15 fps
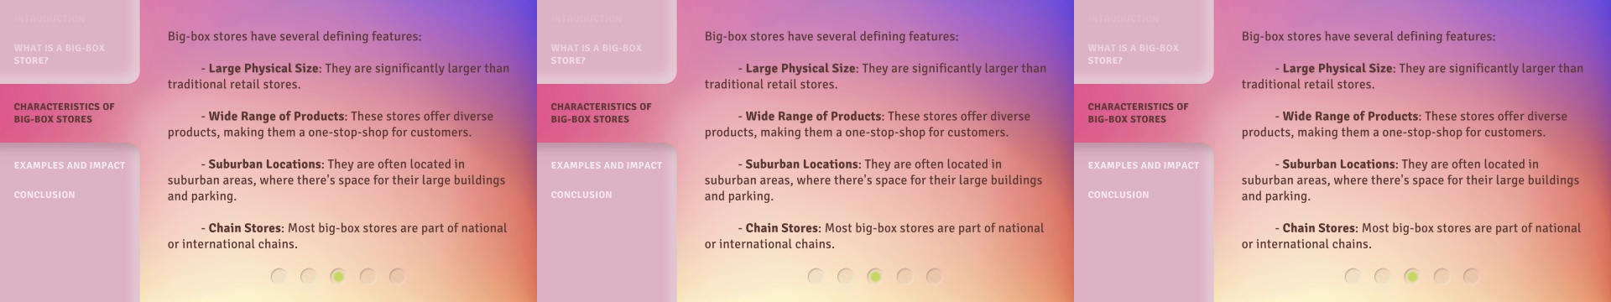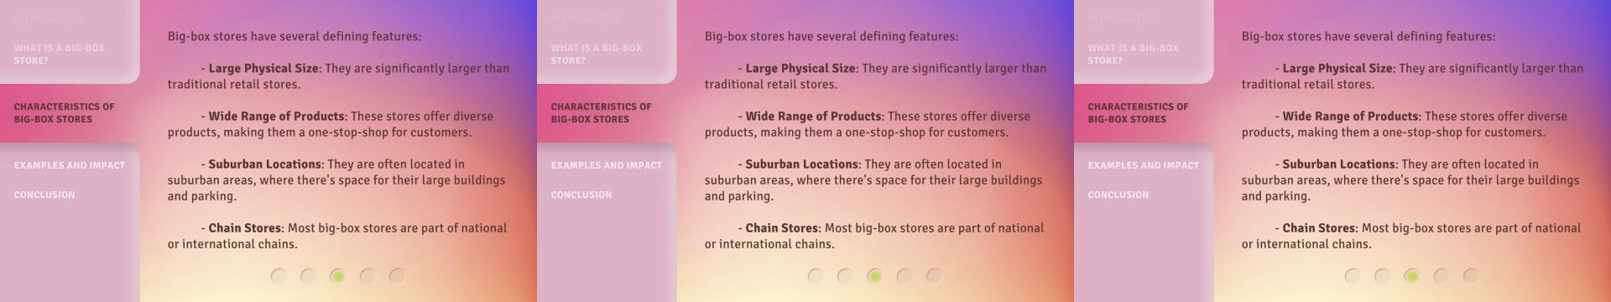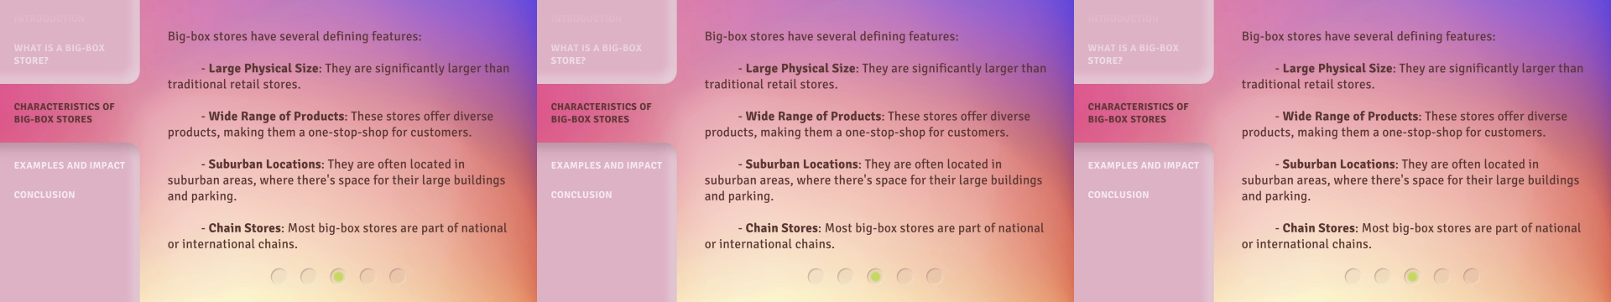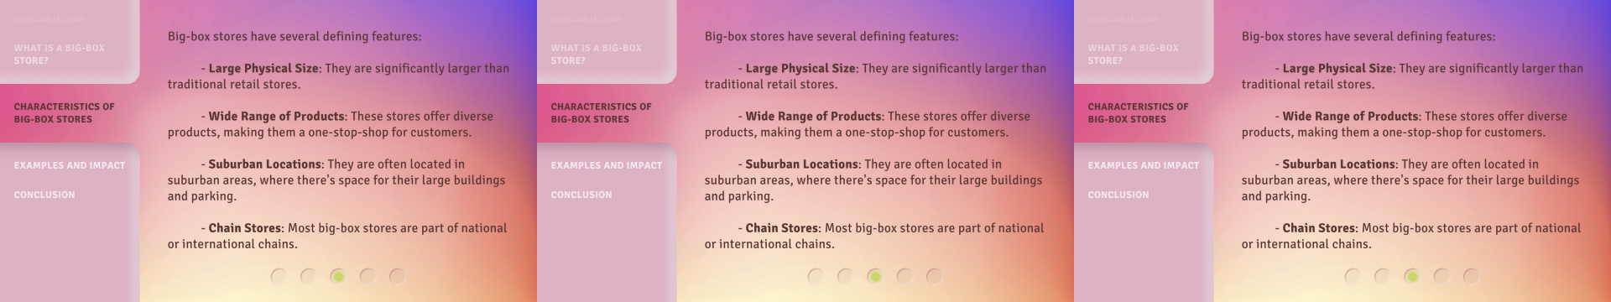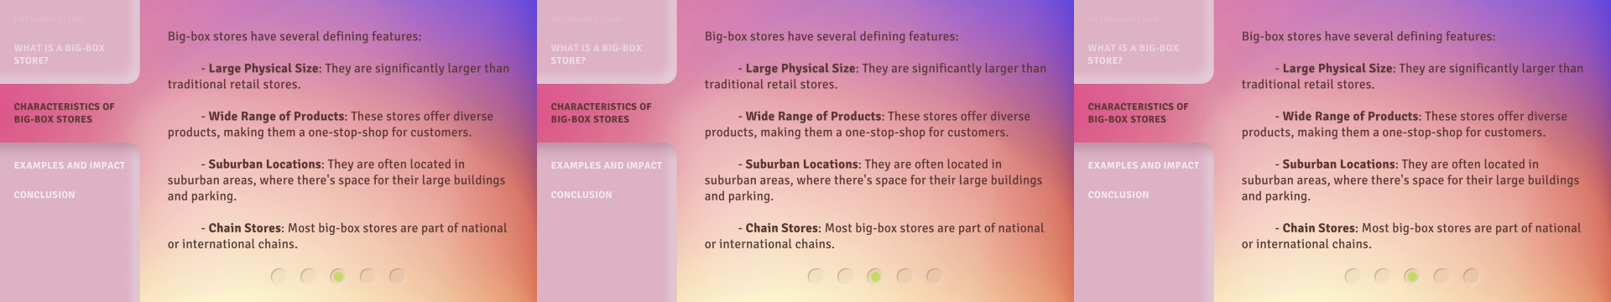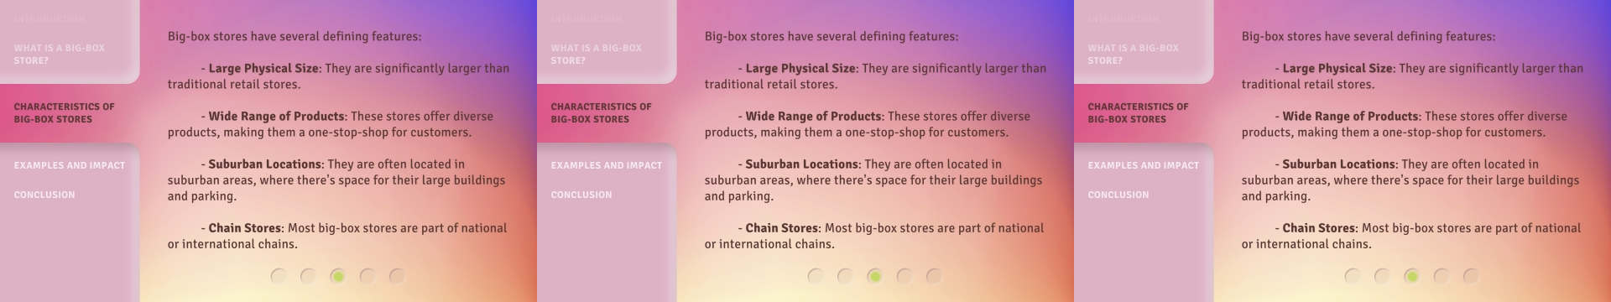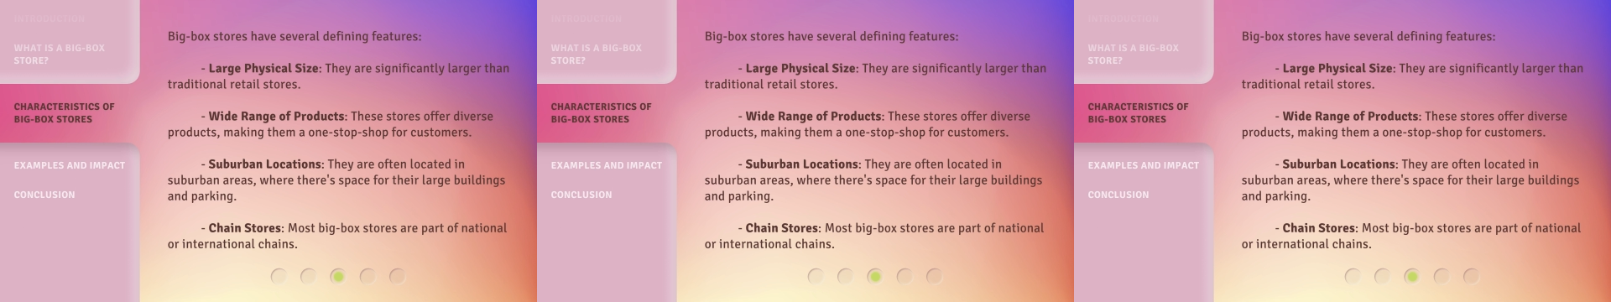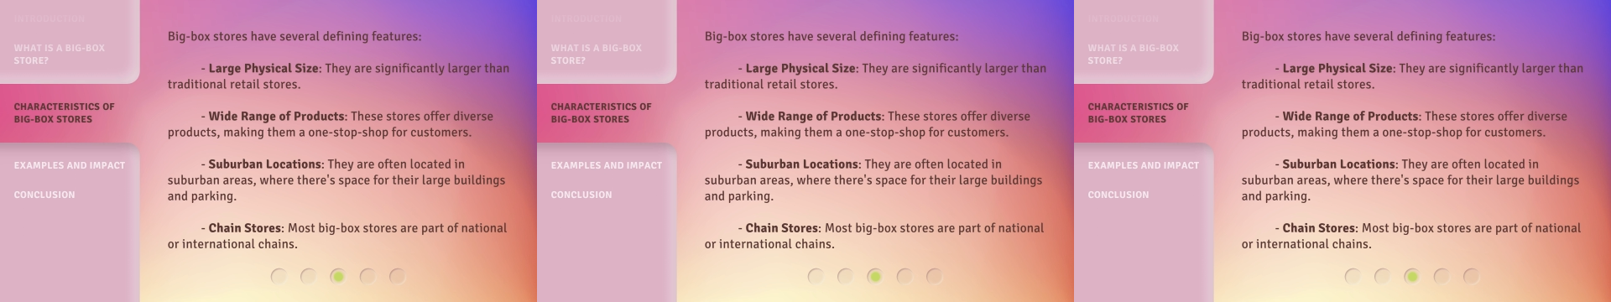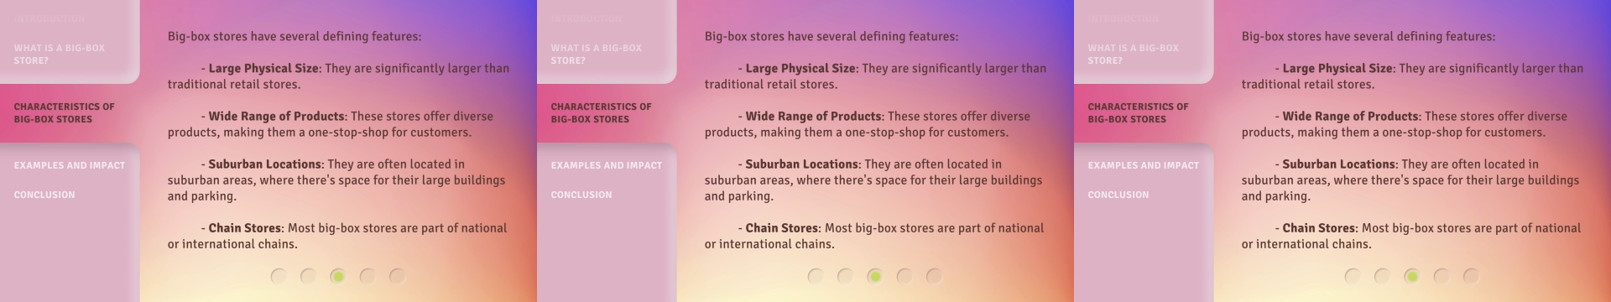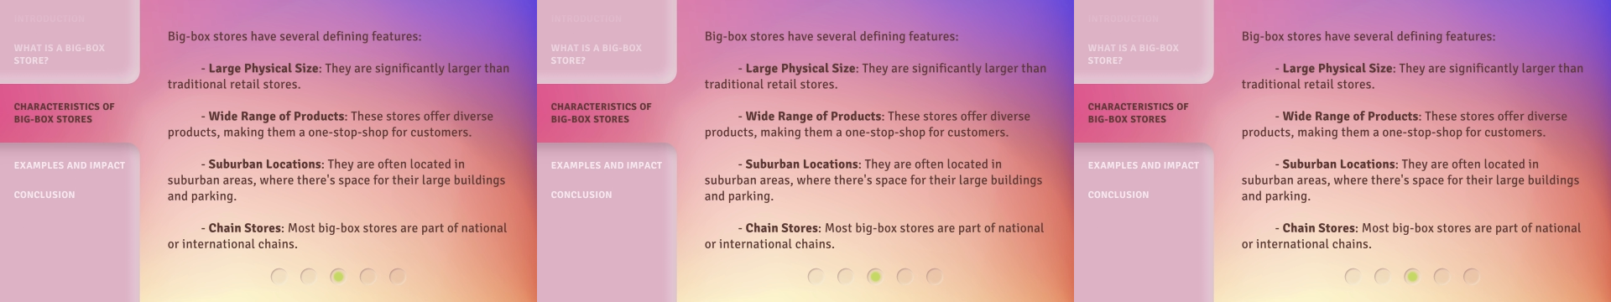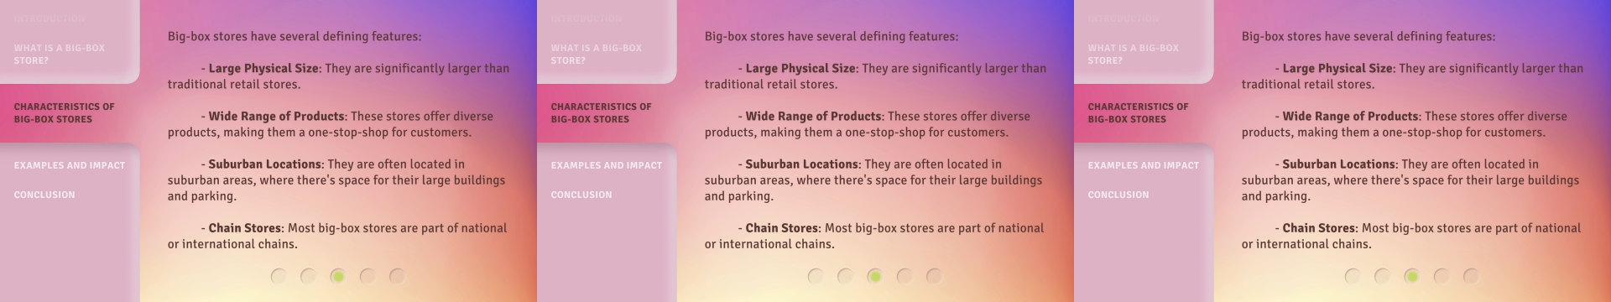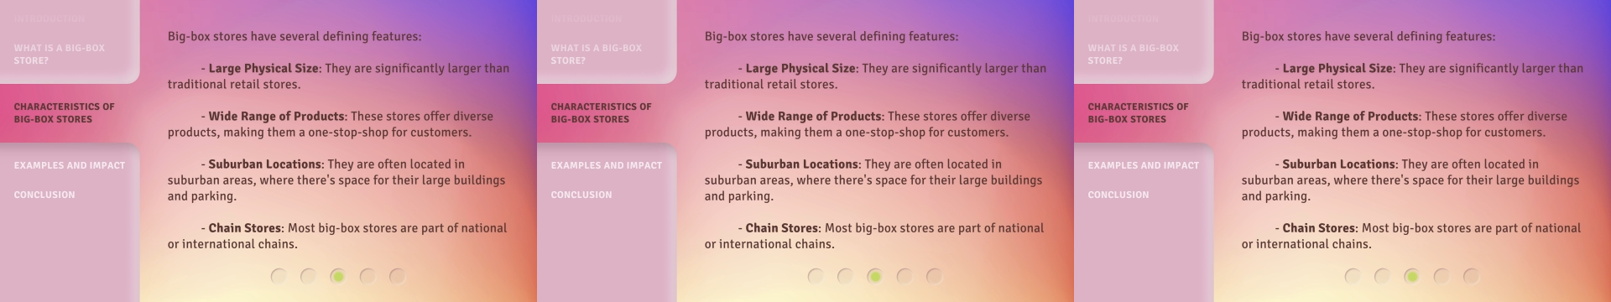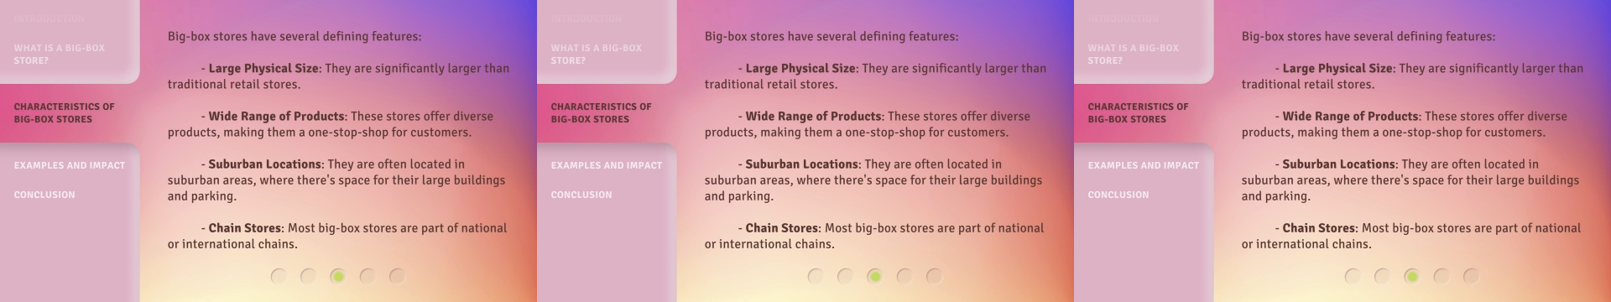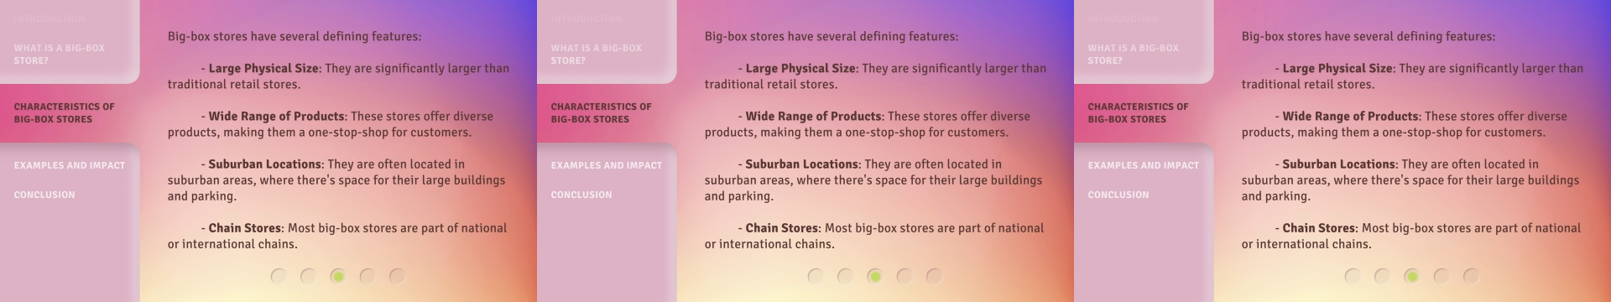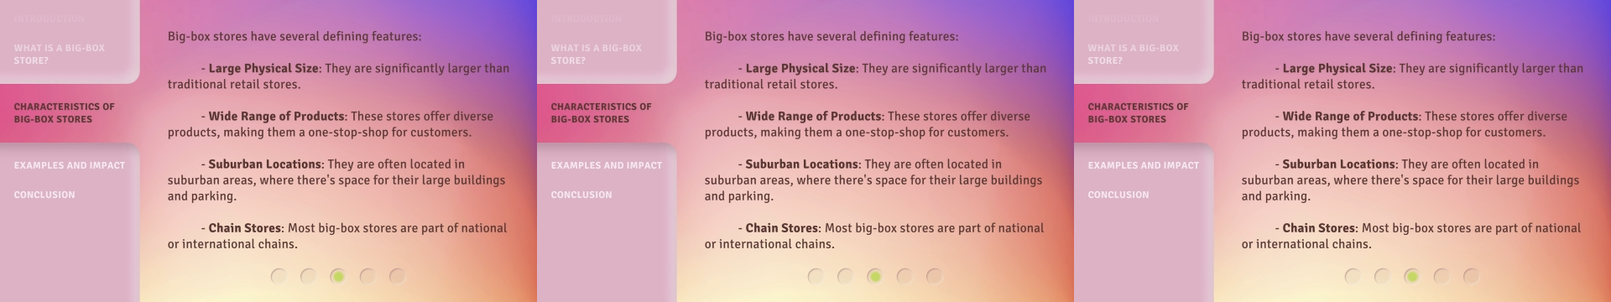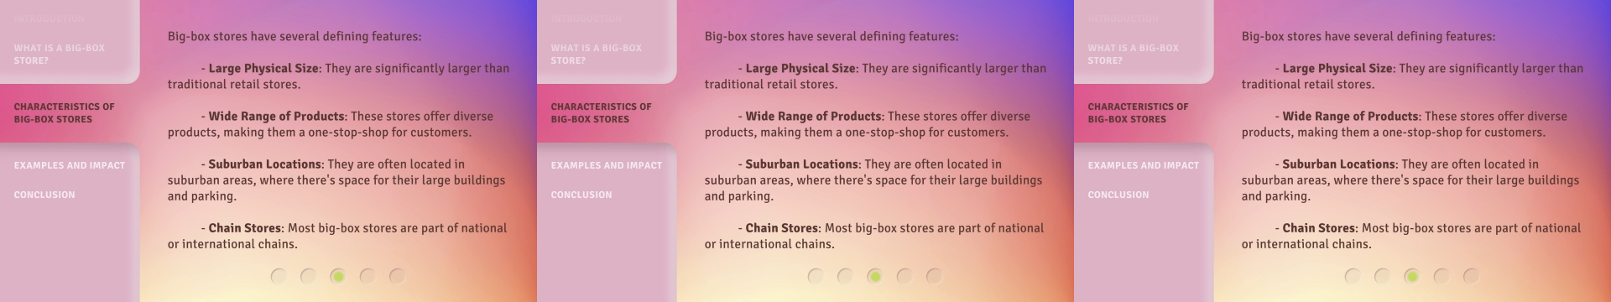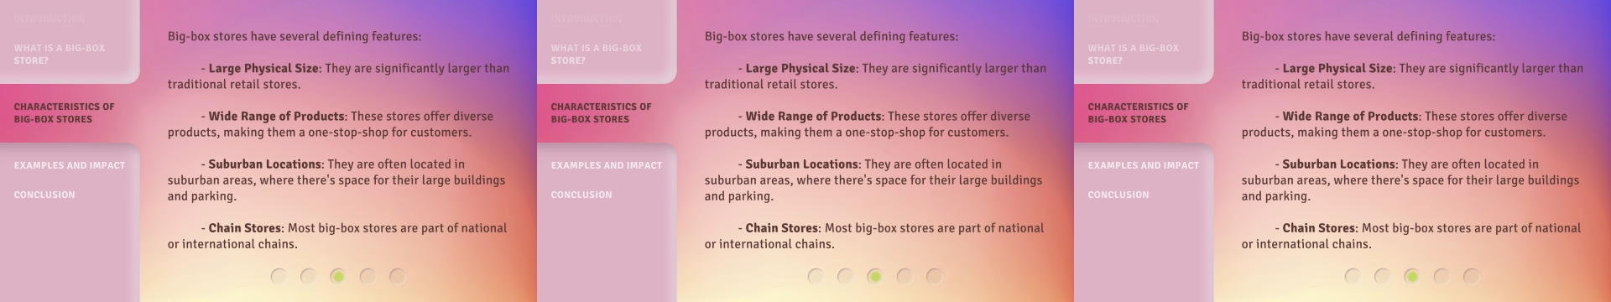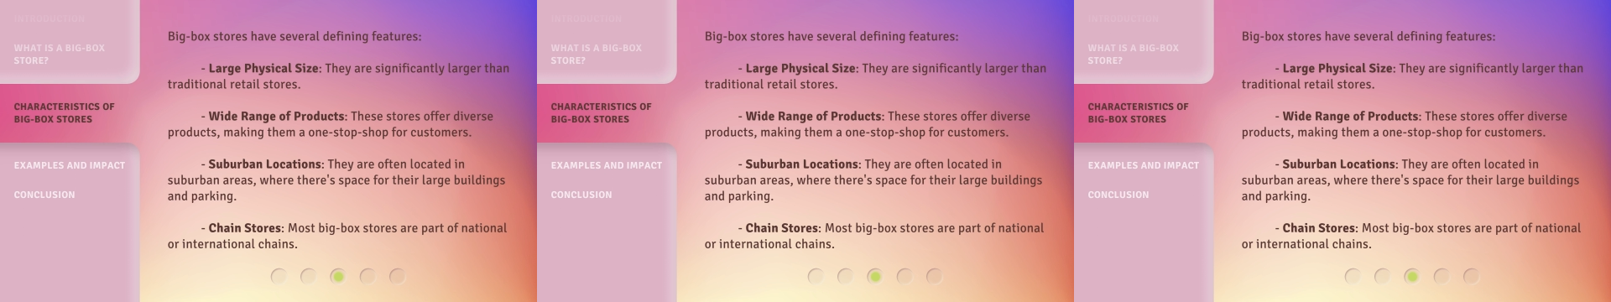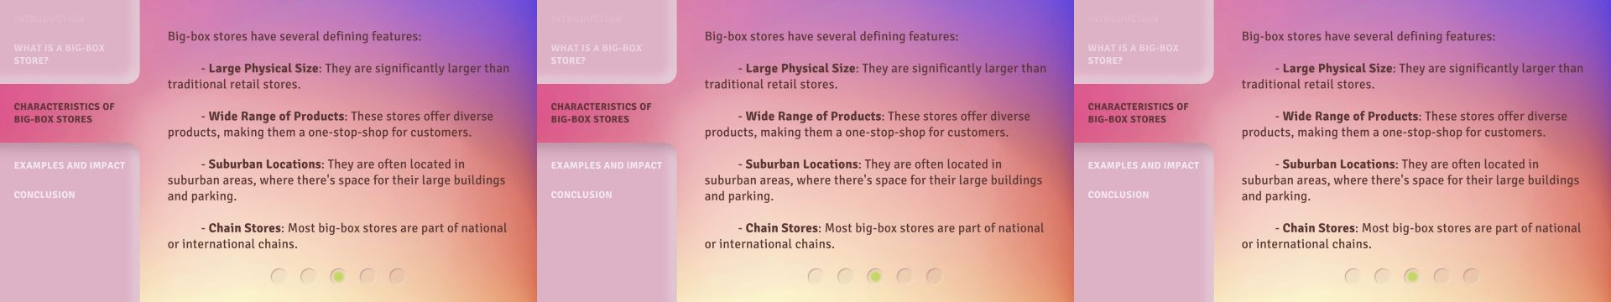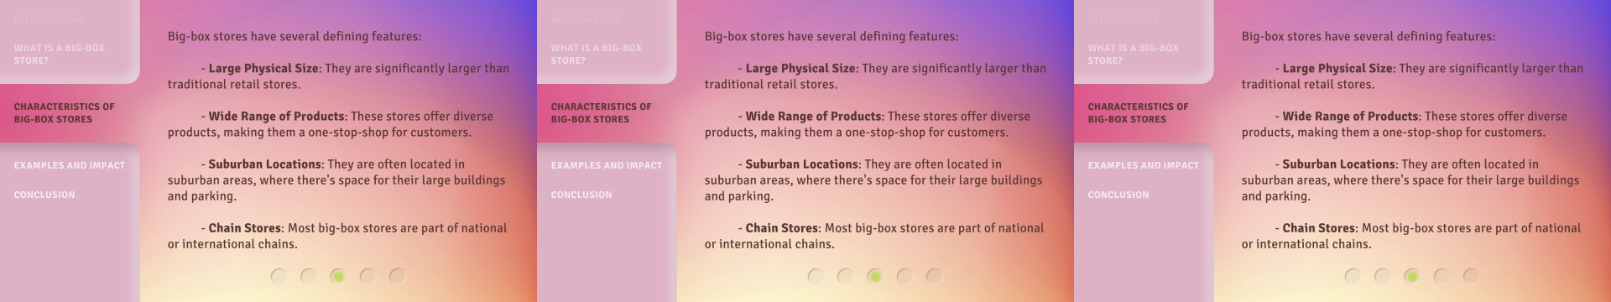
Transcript: [unreadable: no face in view]